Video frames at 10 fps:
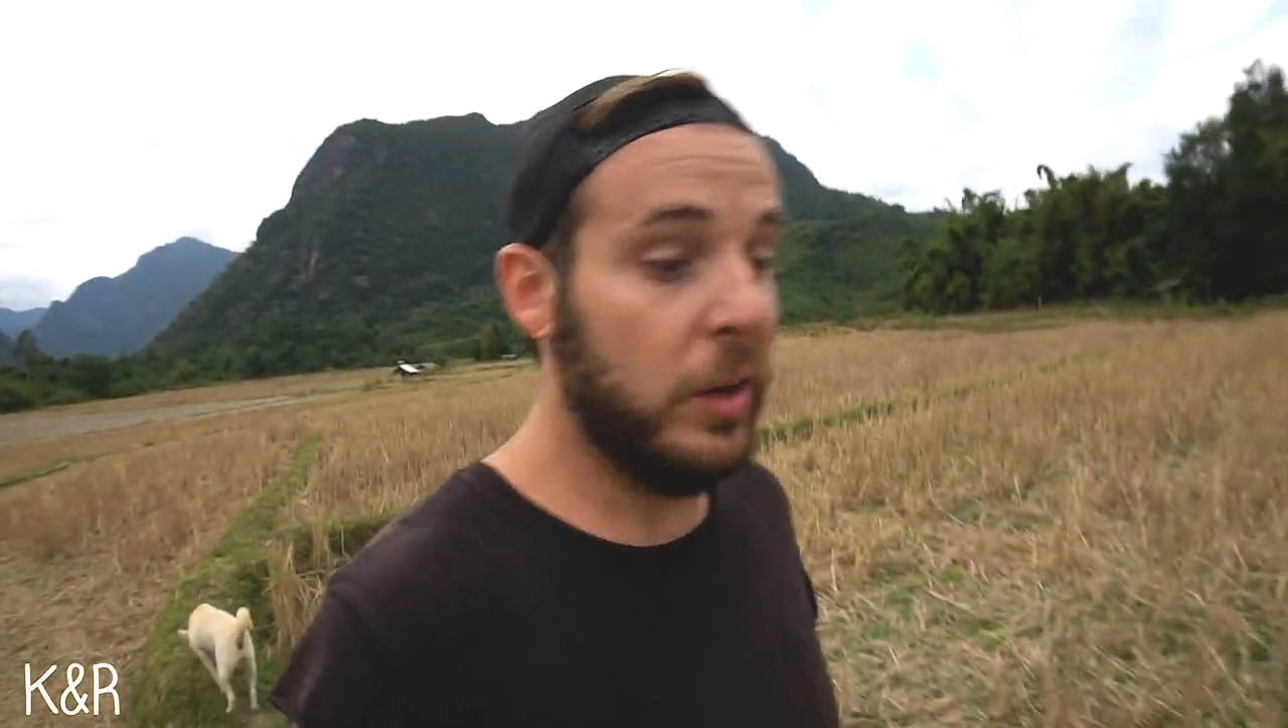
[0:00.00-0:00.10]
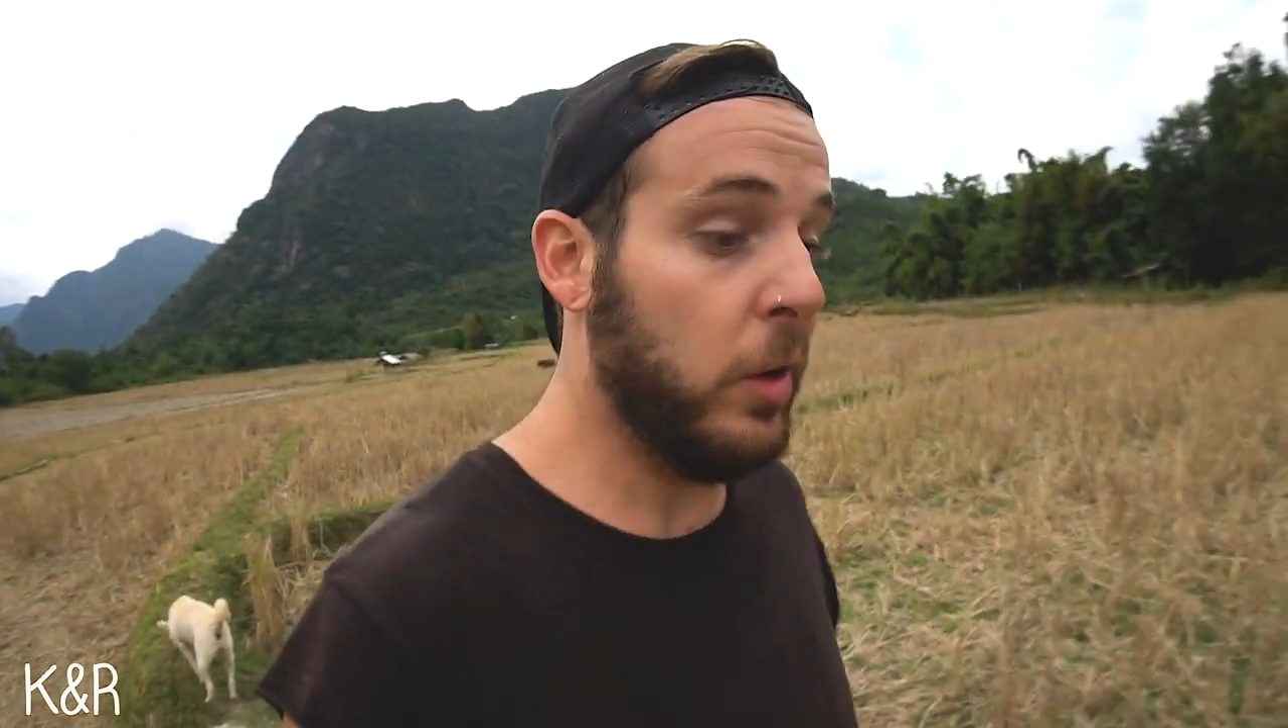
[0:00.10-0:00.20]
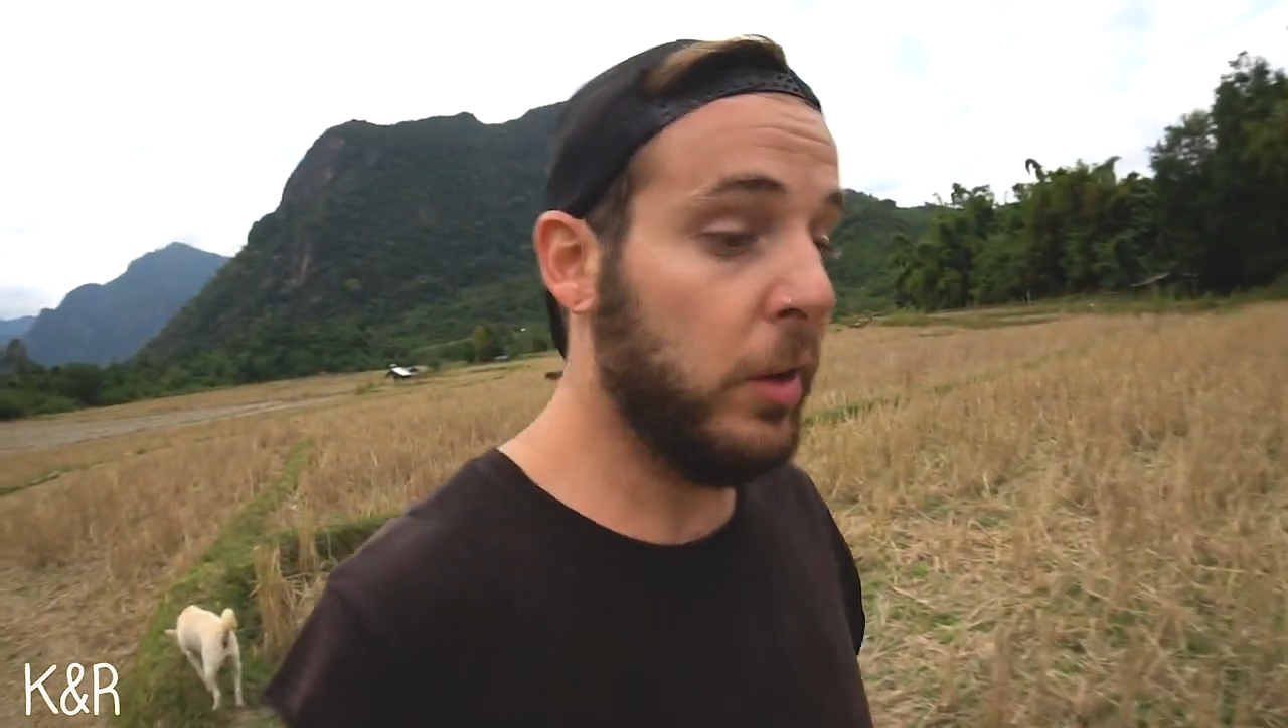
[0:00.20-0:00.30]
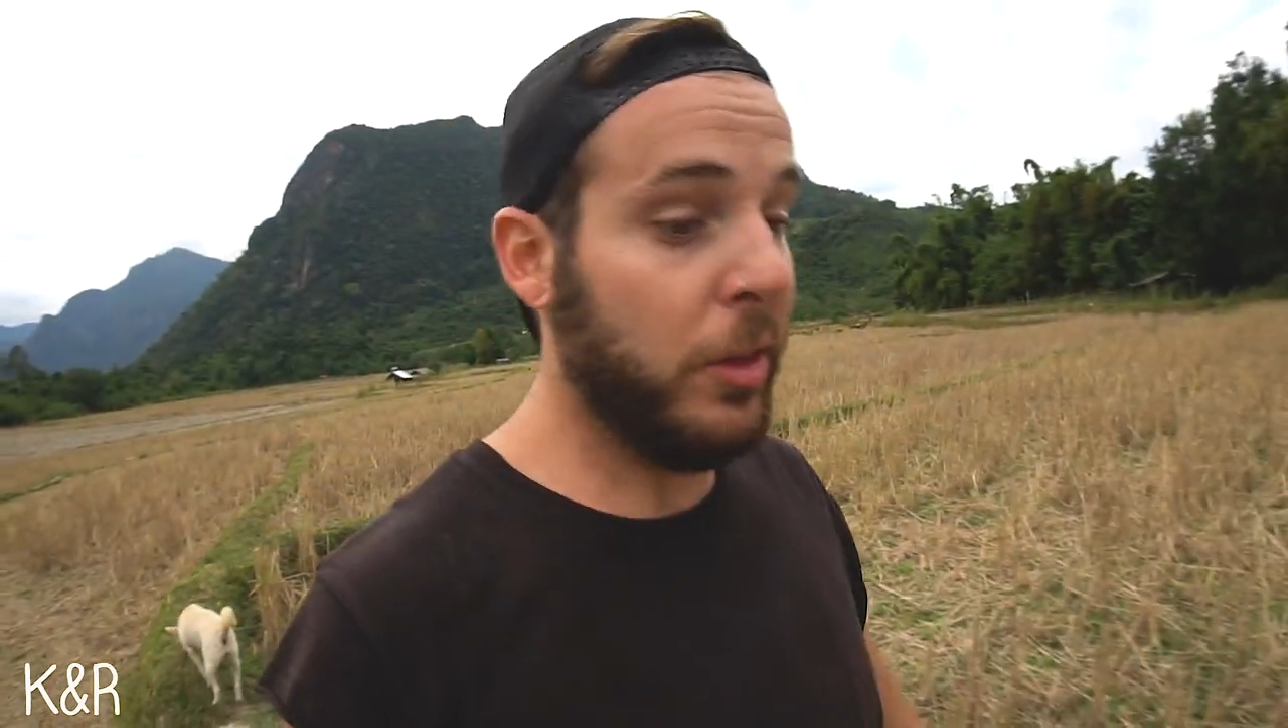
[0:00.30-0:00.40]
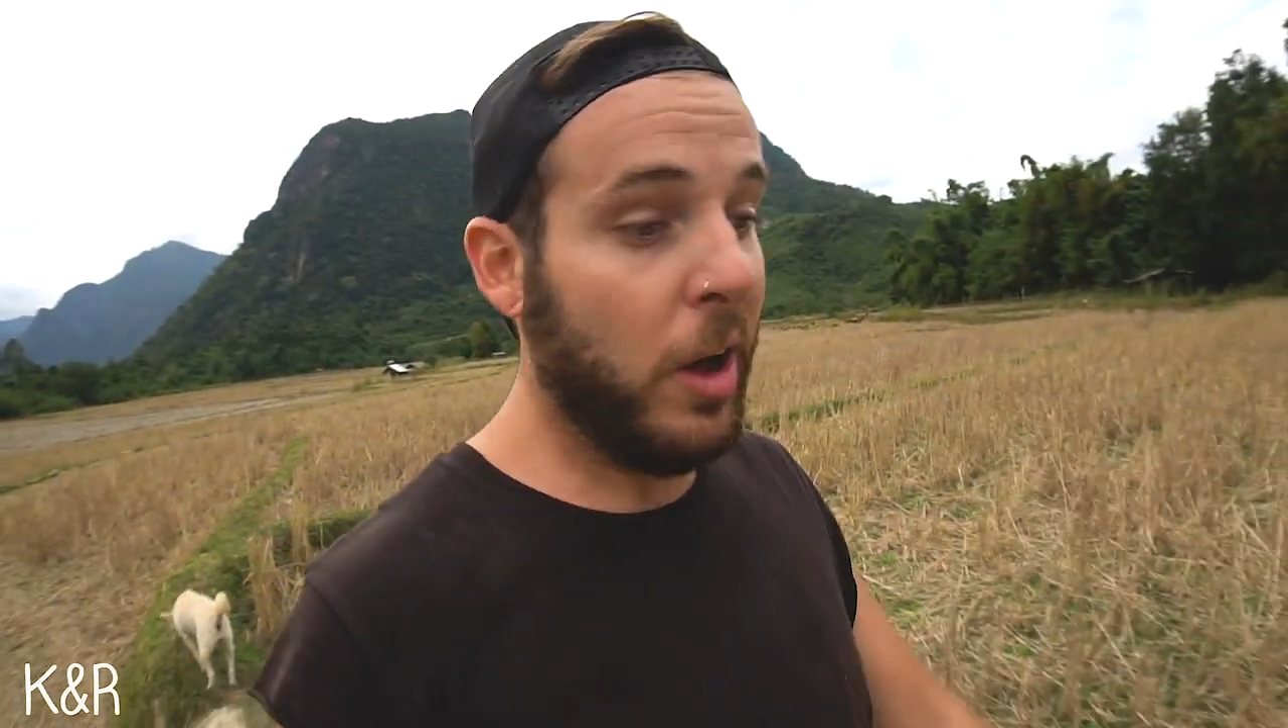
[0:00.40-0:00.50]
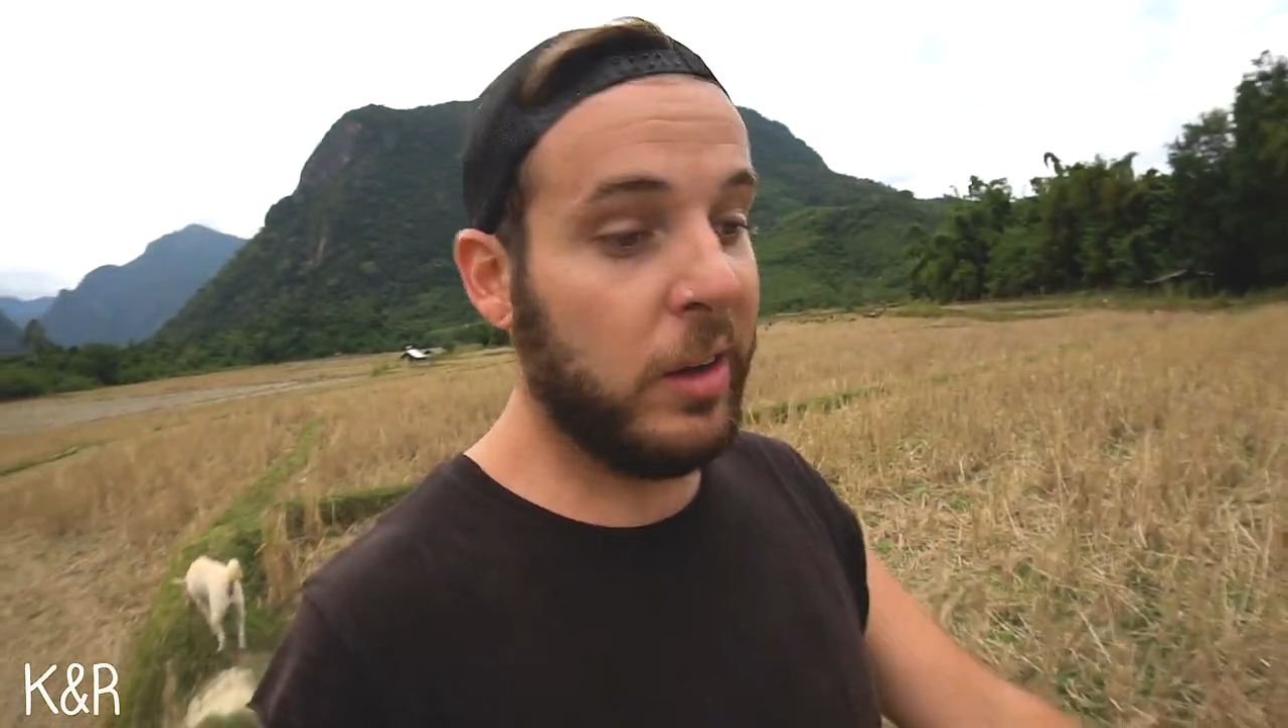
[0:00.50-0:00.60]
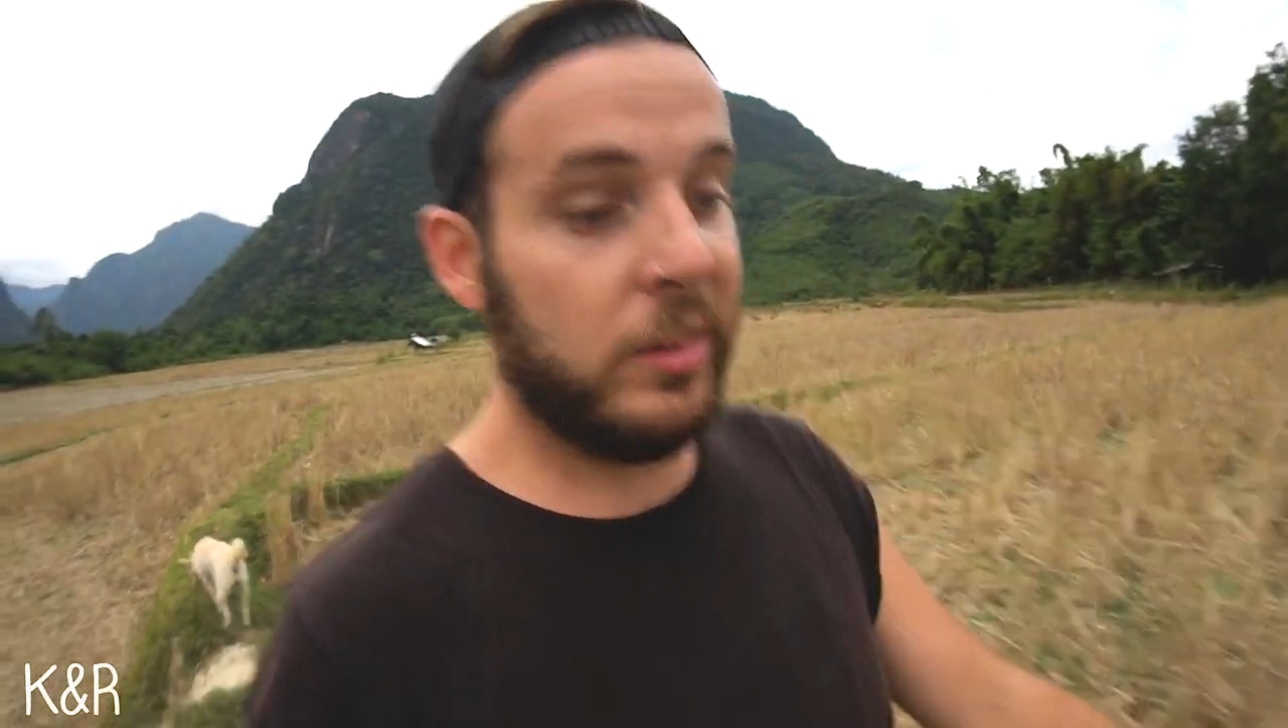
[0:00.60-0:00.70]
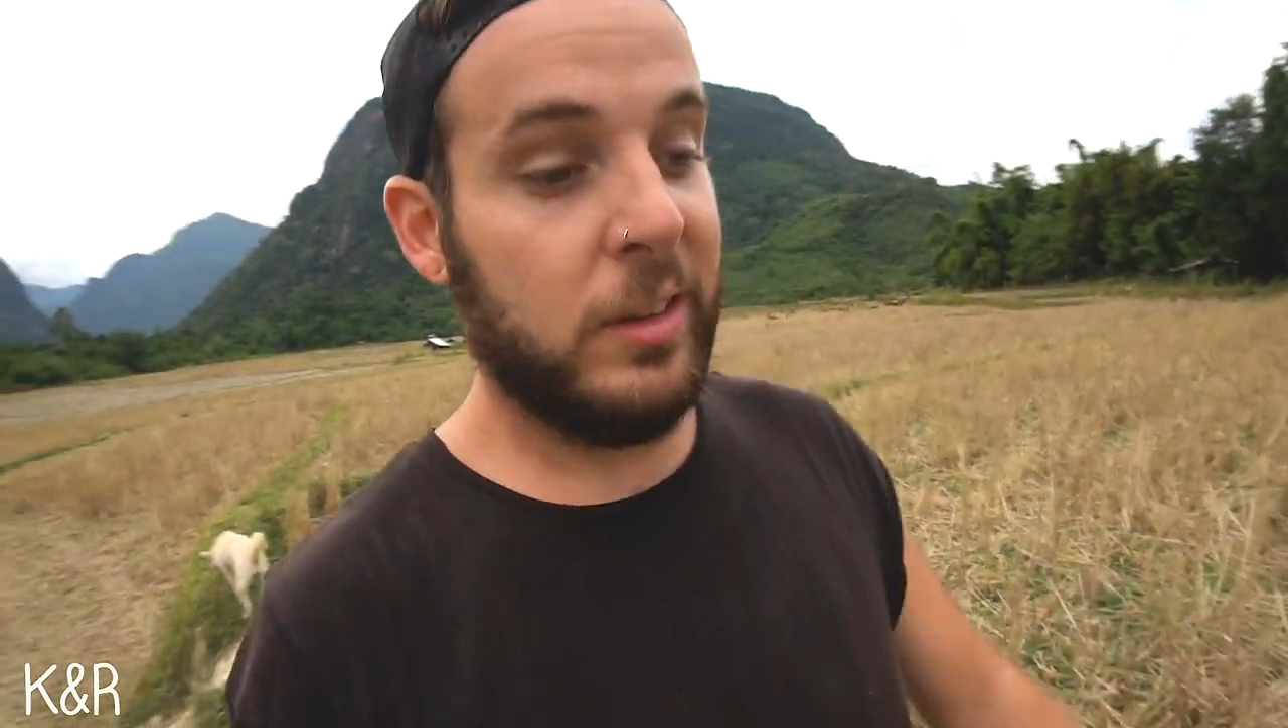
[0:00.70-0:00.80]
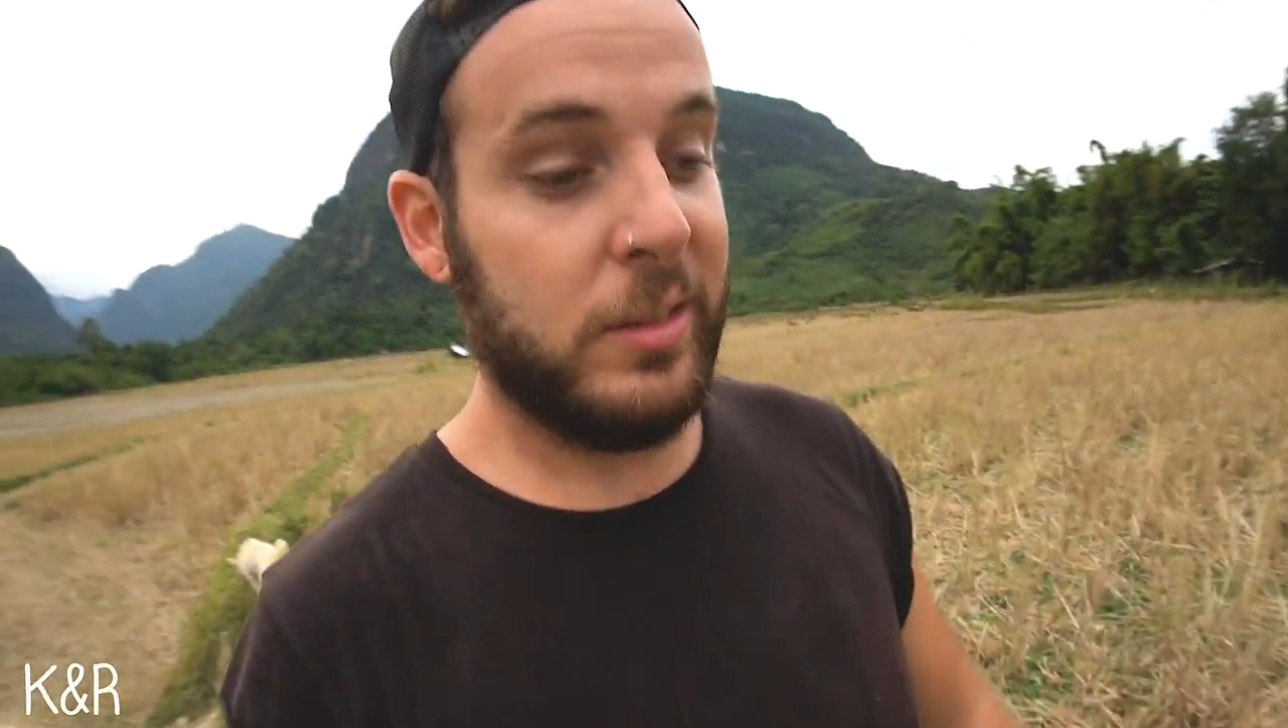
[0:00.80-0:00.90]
other dogs,